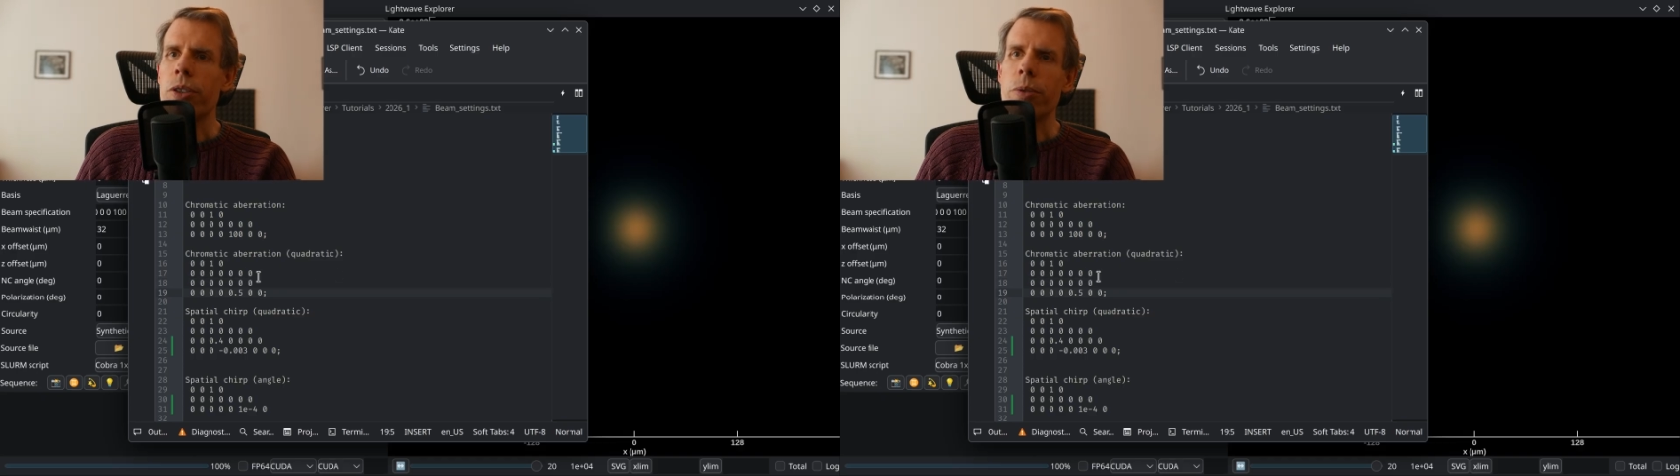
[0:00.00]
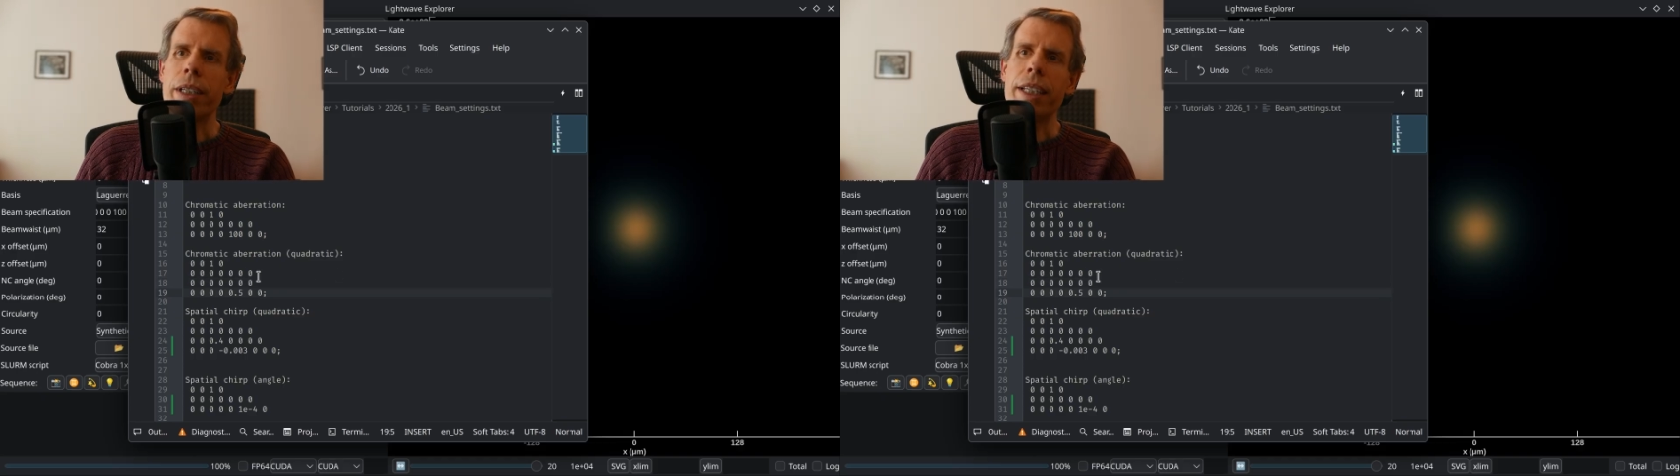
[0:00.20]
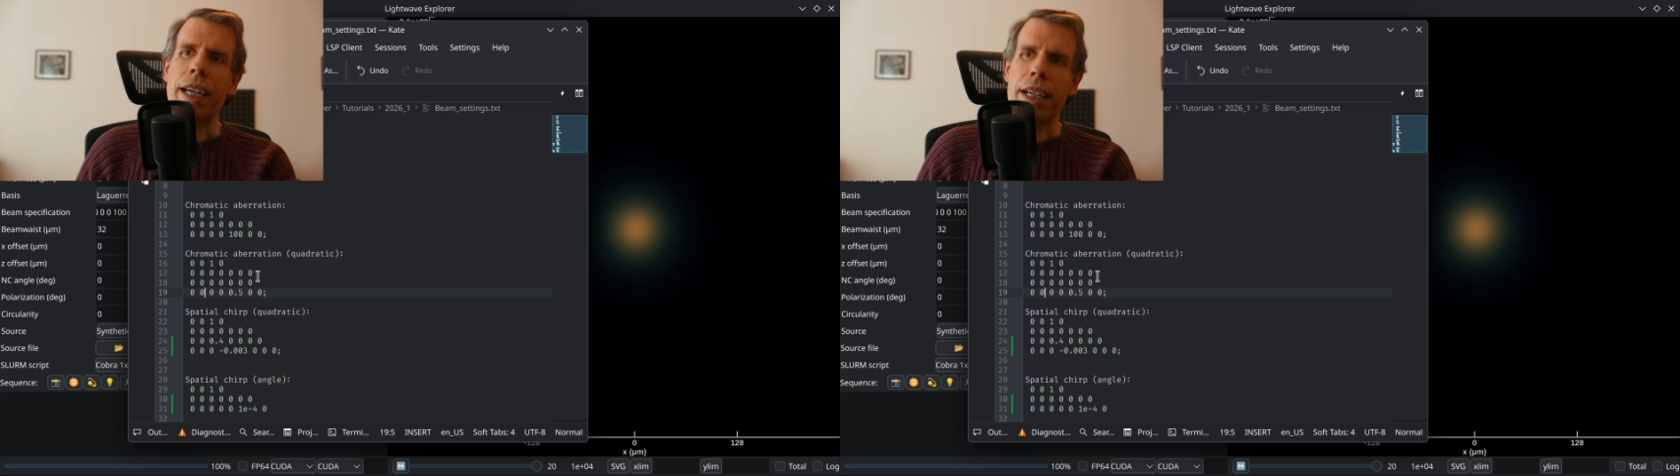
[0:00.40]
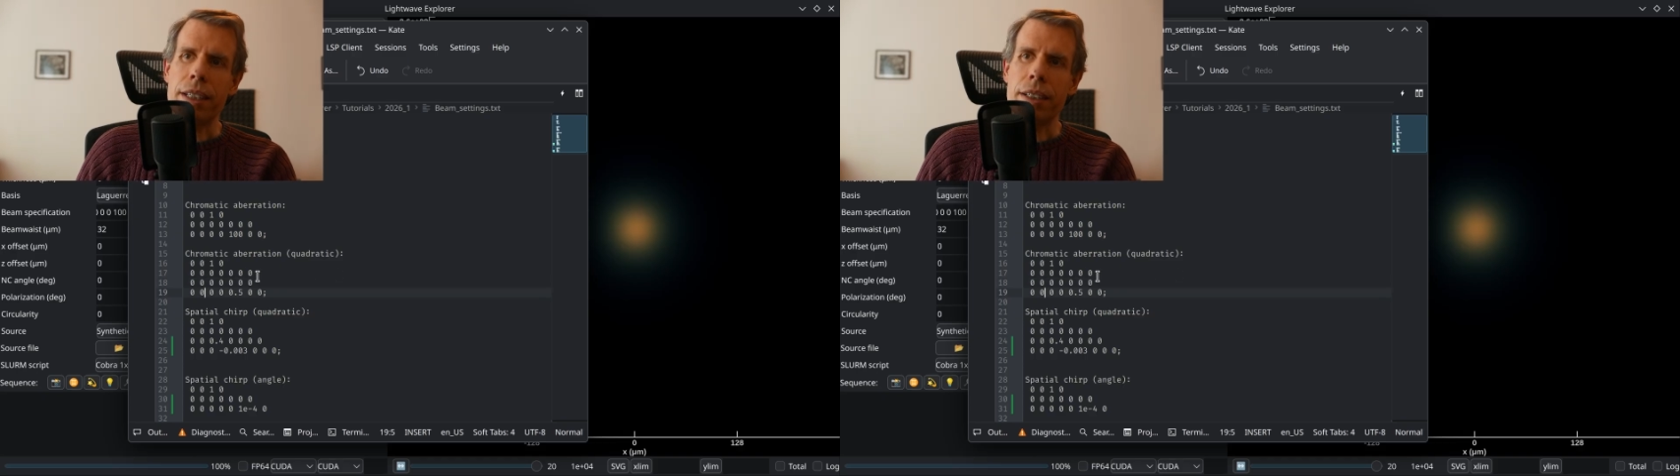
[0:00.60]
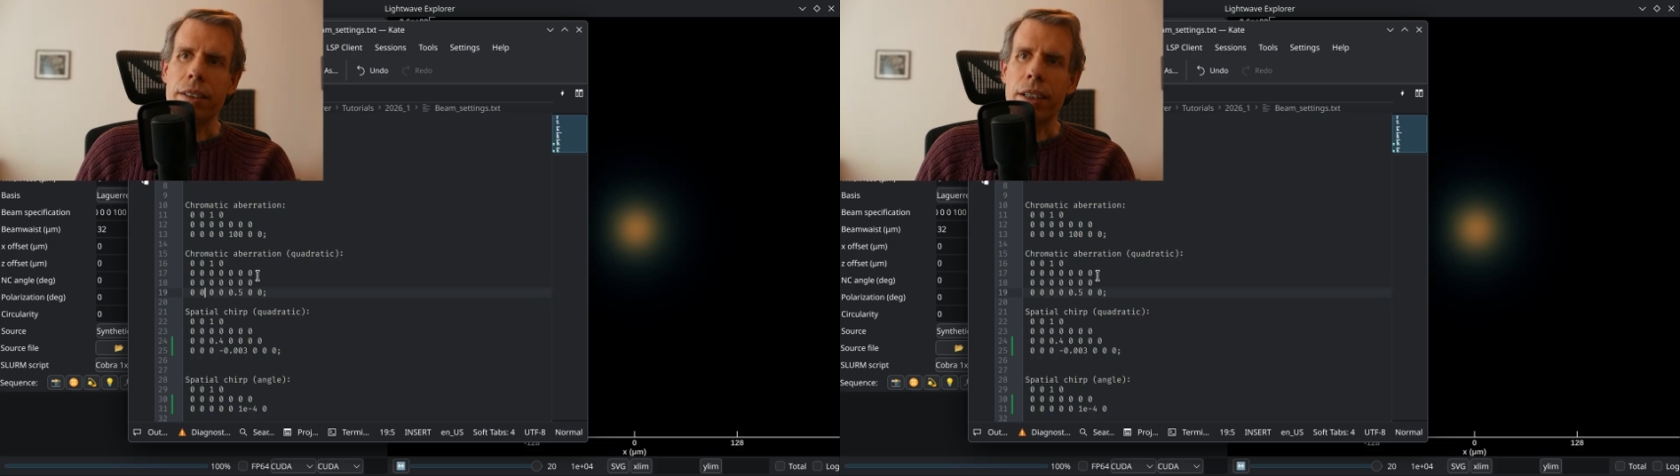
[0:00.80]
So we can
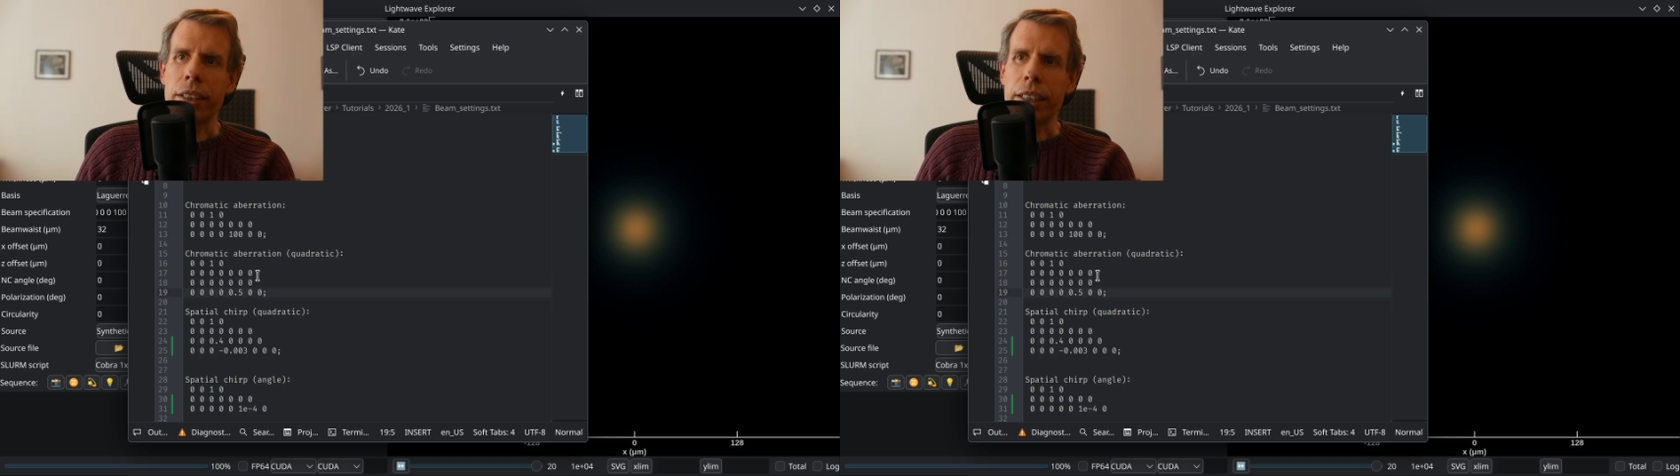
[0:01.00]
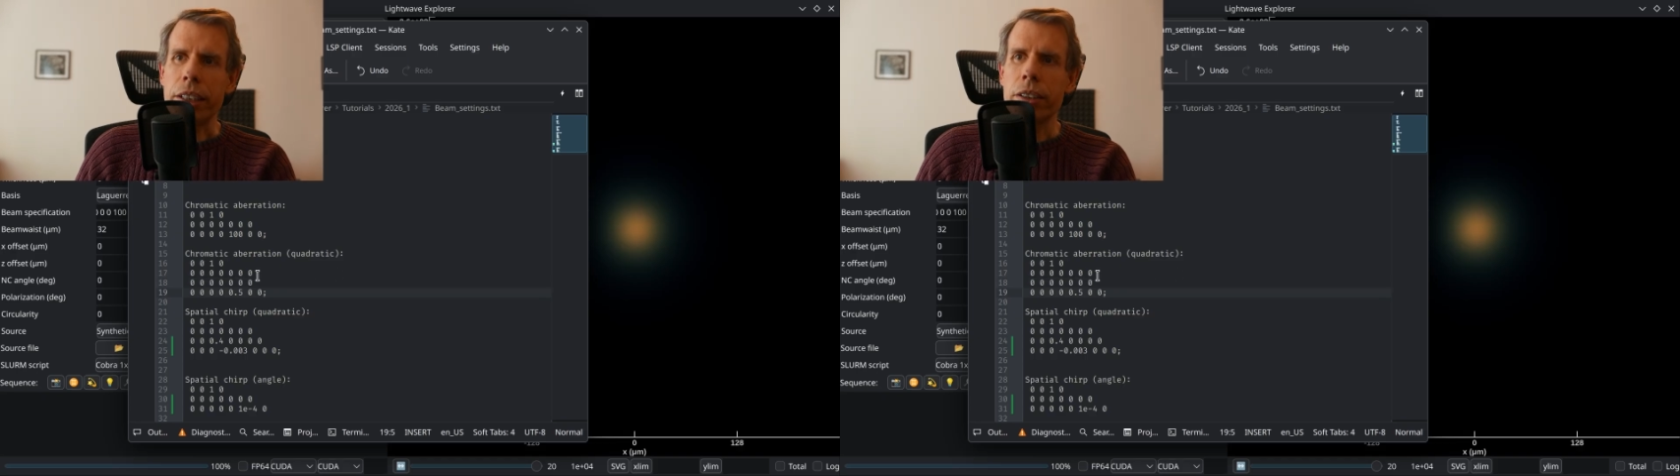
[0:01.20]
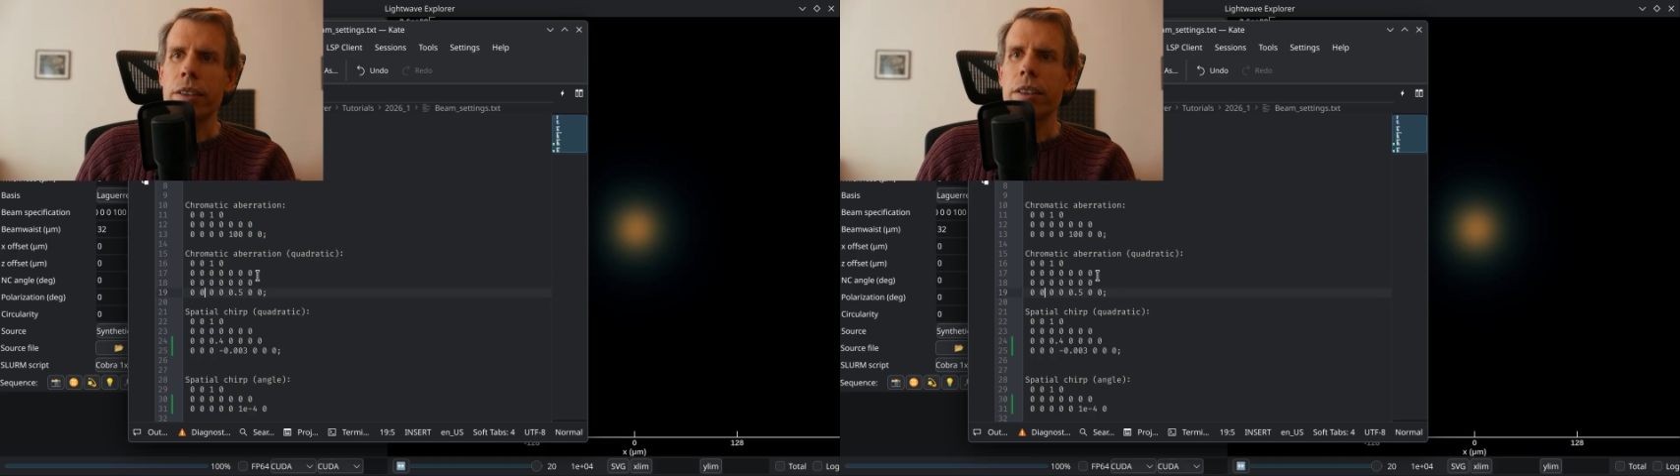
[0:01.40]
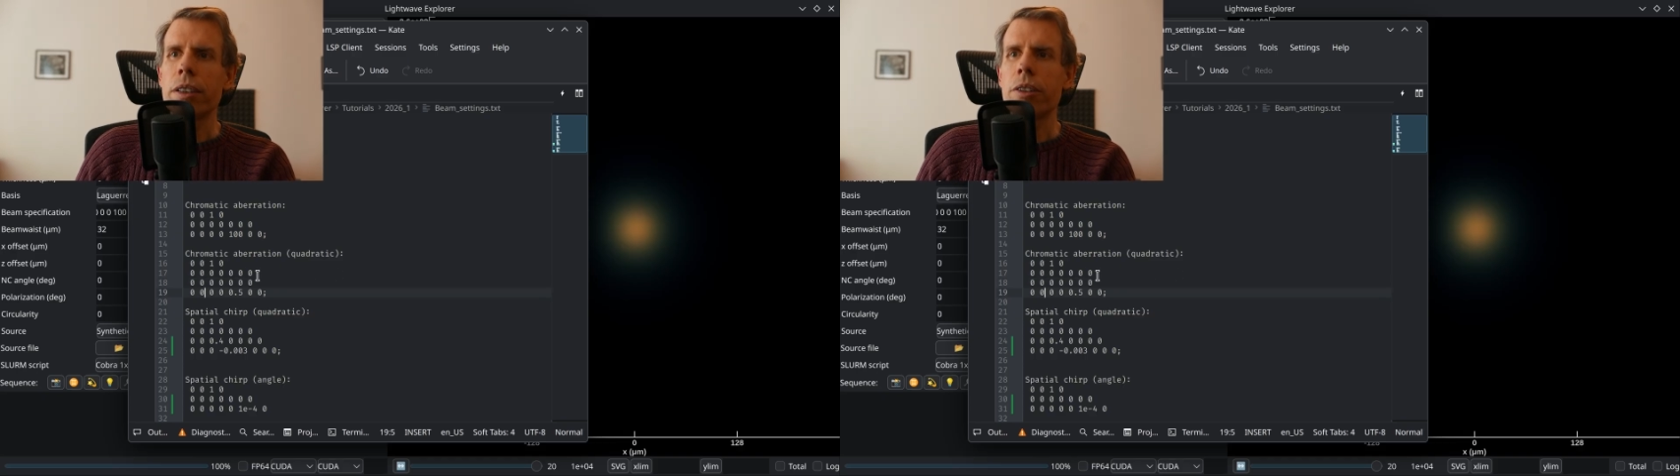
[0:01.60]
add a nonlinear